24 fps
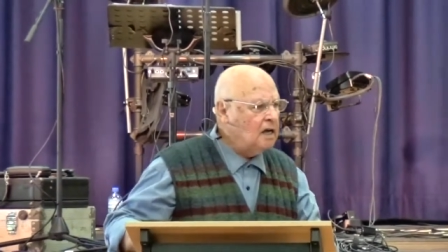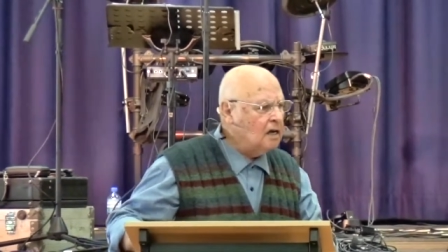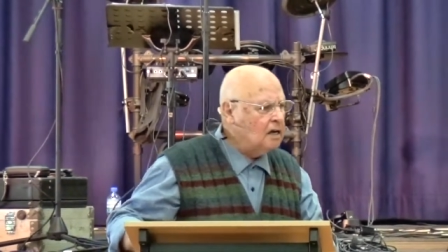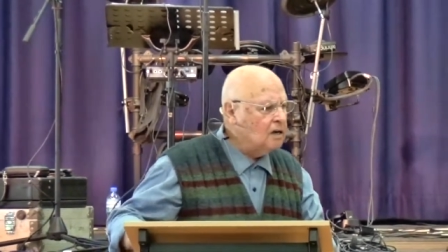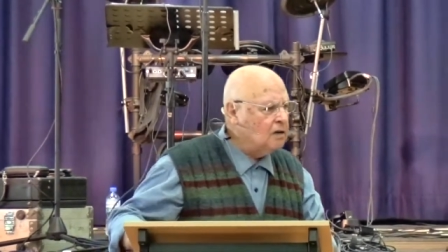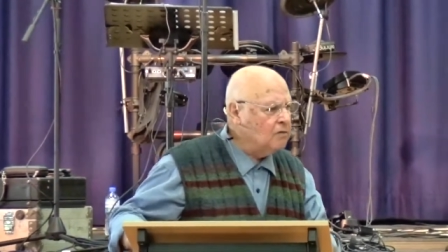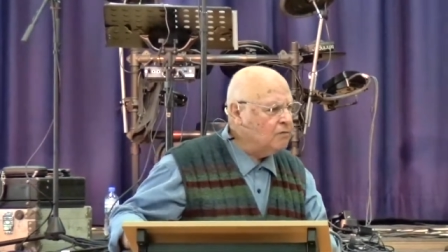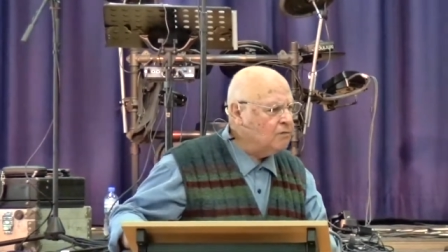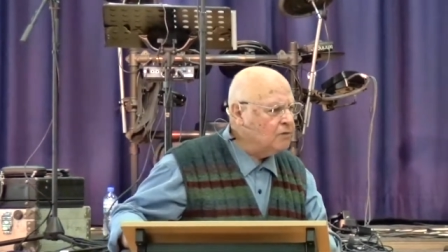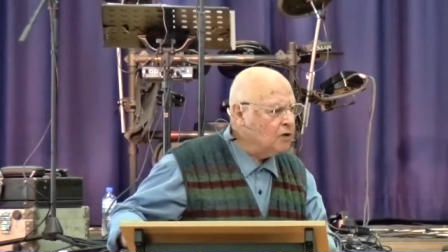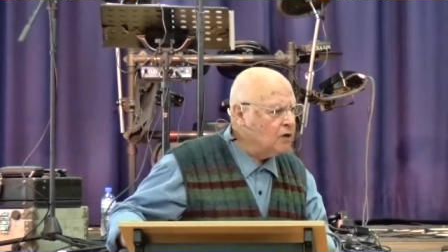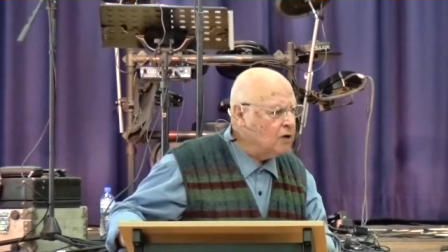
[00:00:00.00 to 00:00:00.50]

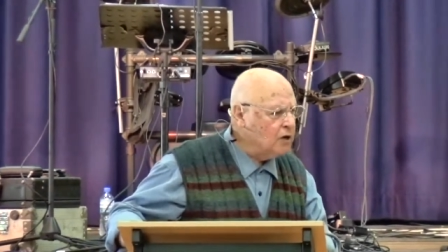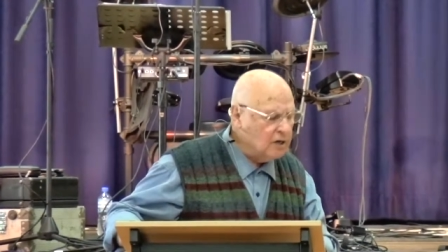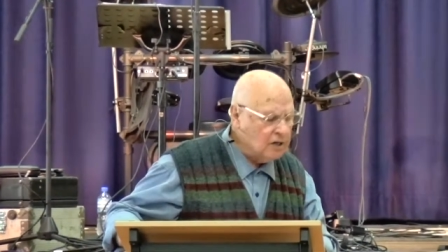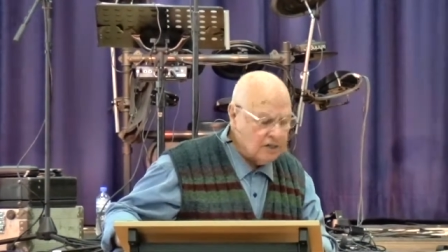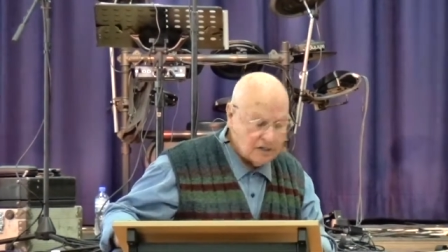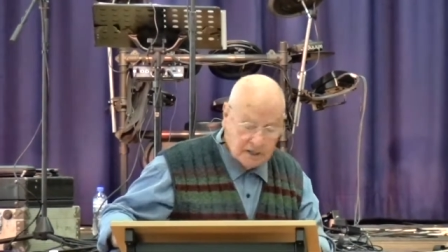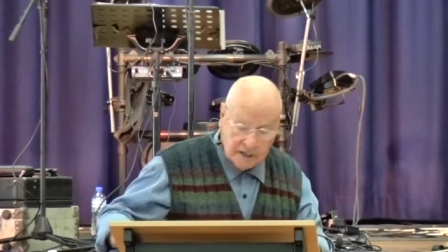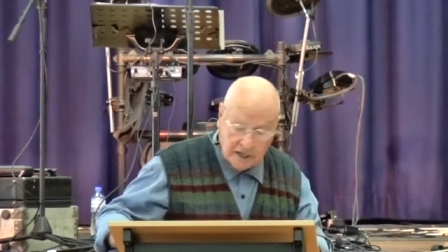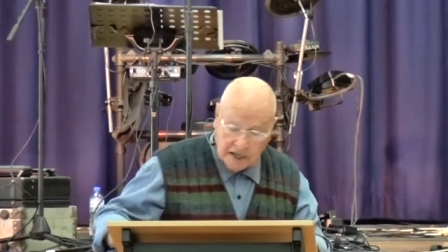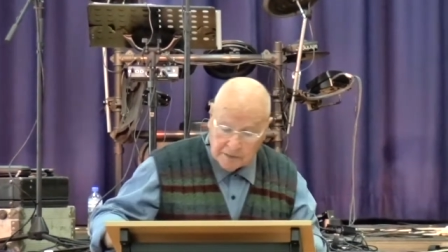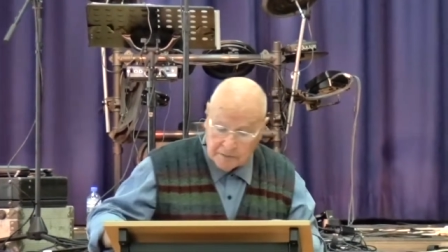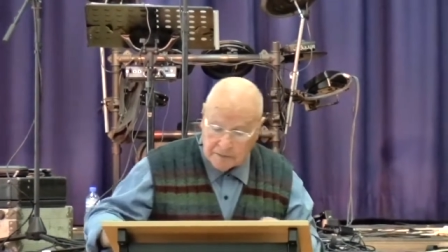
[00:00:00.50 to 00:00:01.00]
uh, forgot
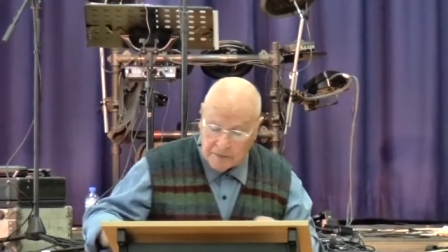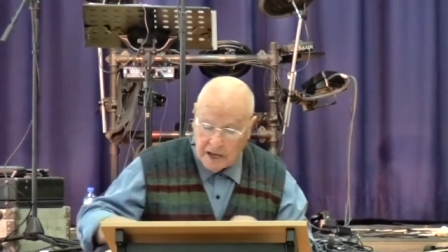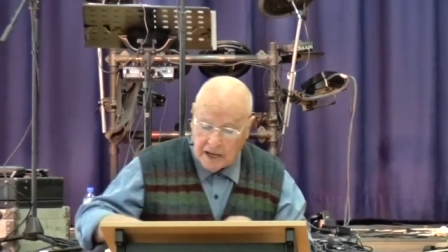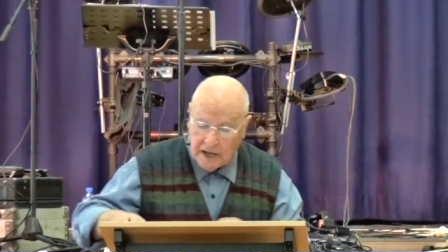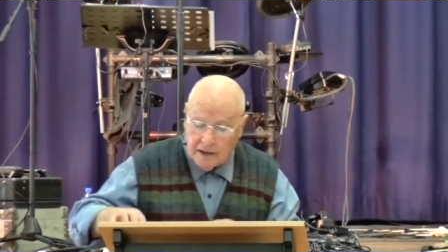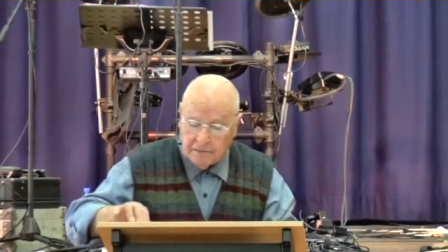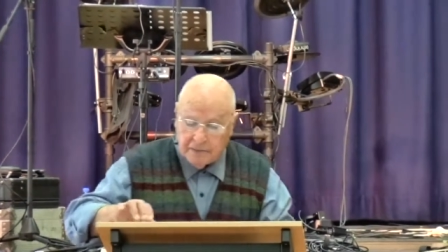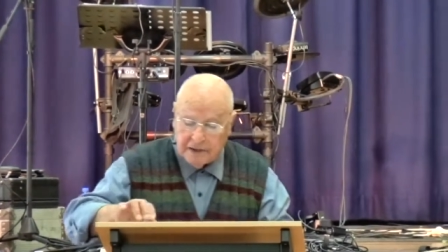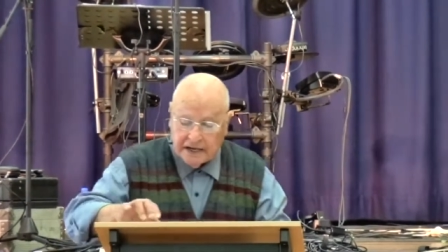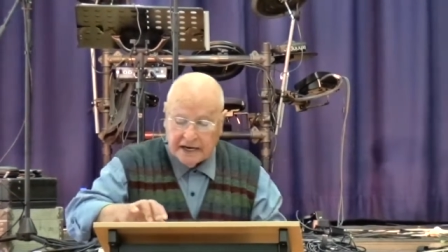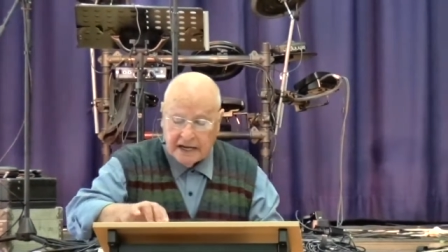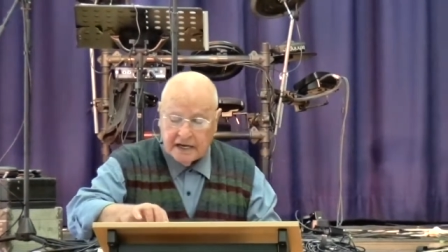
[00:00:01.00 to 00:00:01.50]
his name,
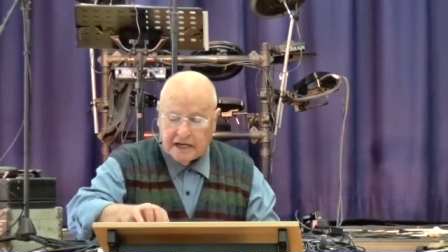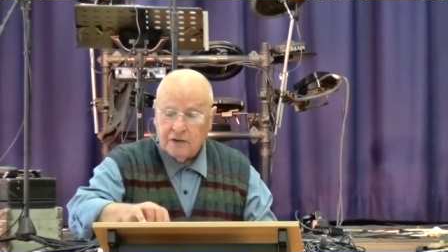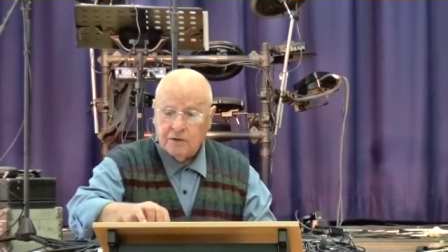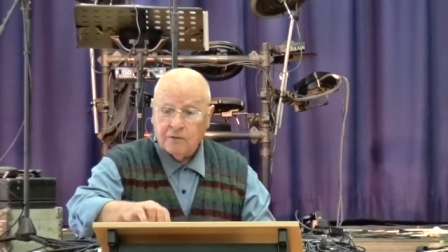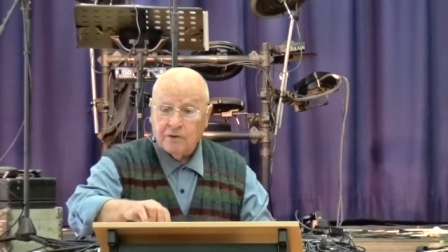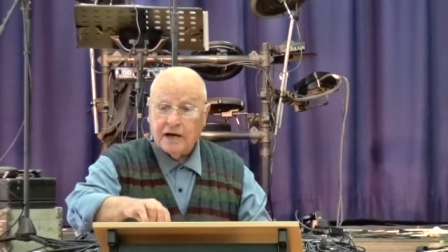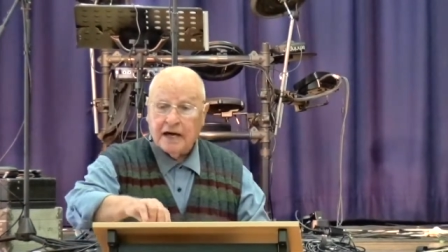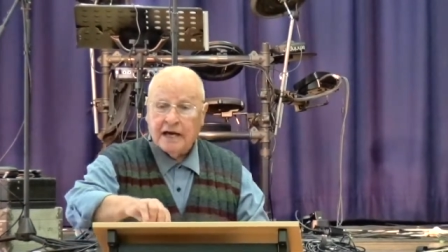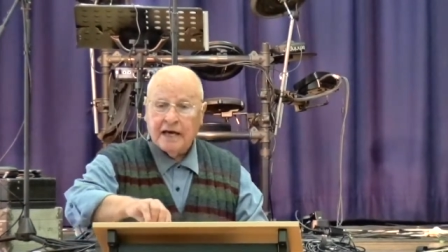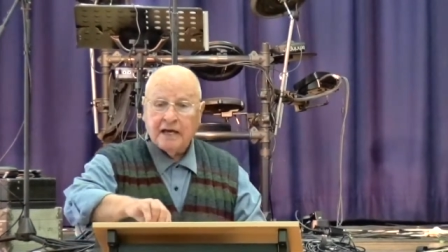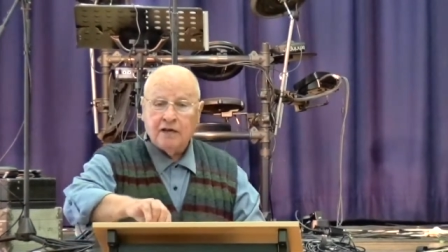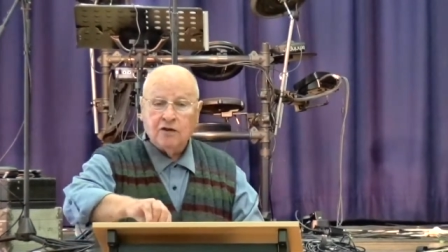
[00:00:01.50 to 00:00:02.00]
but
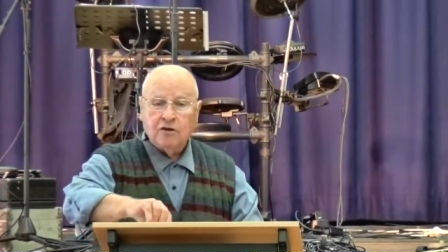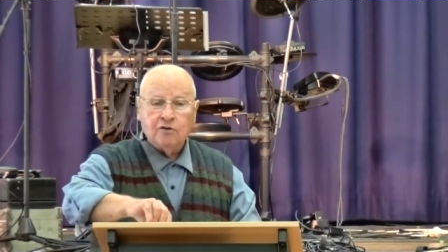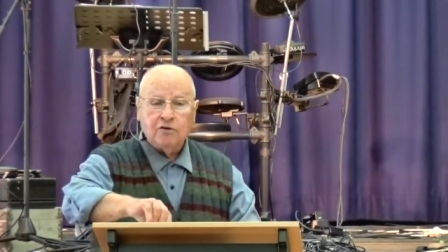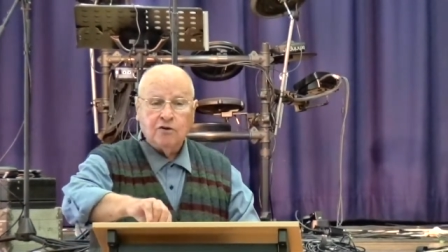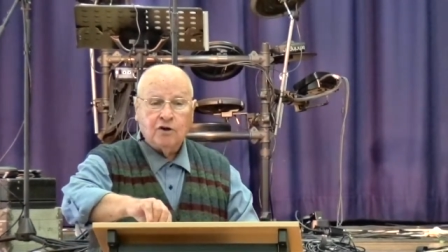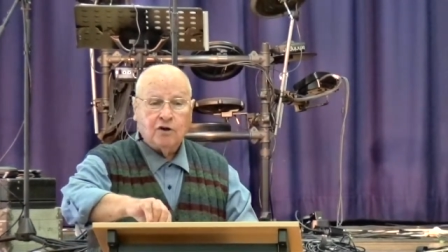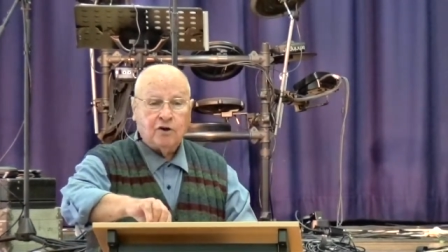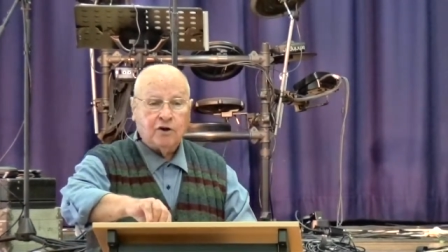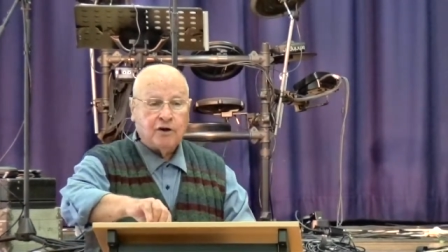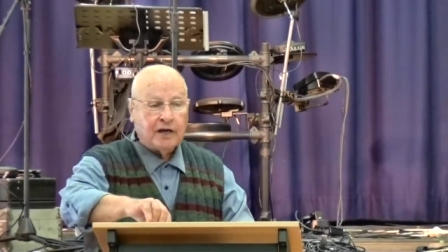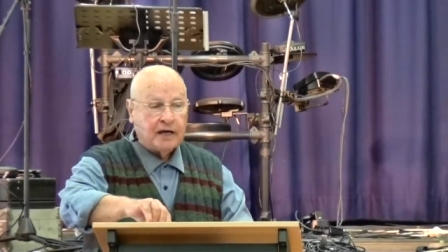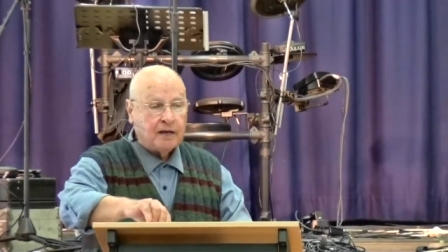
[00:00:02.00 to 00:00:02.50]
anyway, you
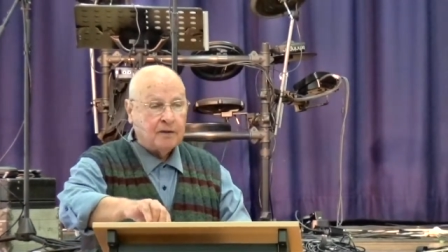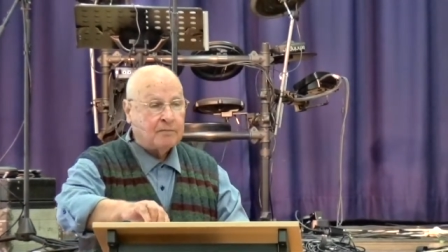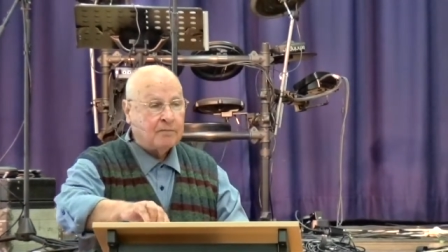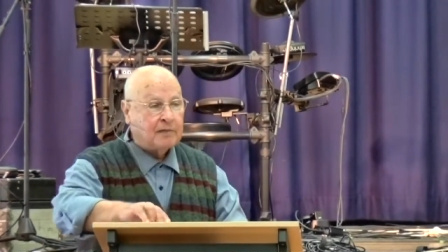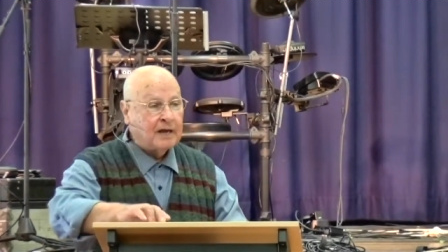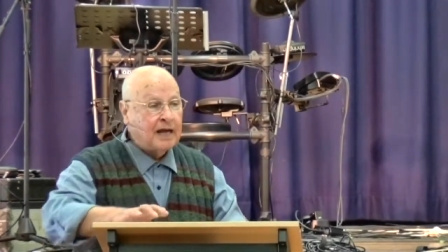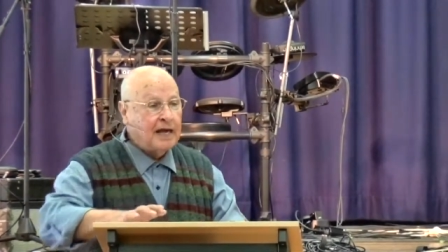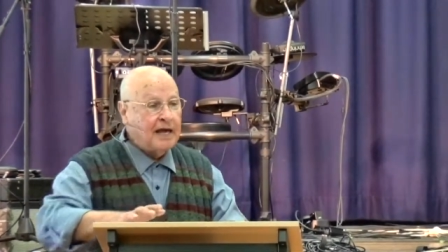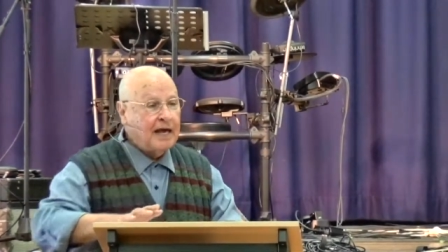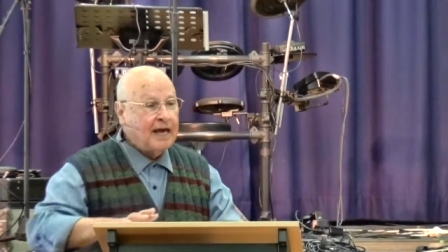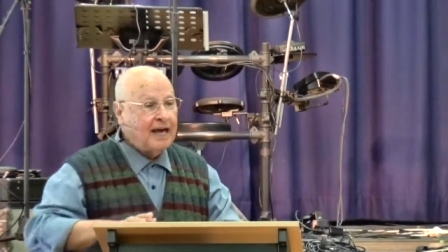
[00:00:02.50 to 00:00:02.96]
know him,